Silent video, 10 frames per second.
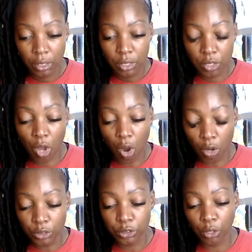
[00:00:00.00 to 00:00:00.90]
to
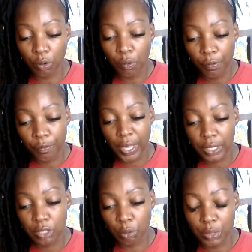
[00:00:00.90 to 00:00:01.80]
also
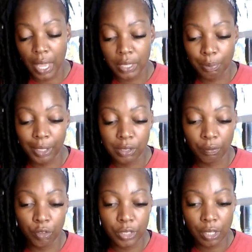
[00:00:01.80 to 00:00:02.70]
face those aspects of
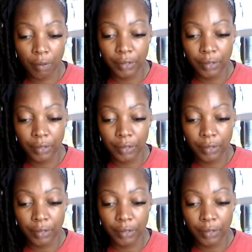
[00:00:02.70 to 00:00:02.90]
yourself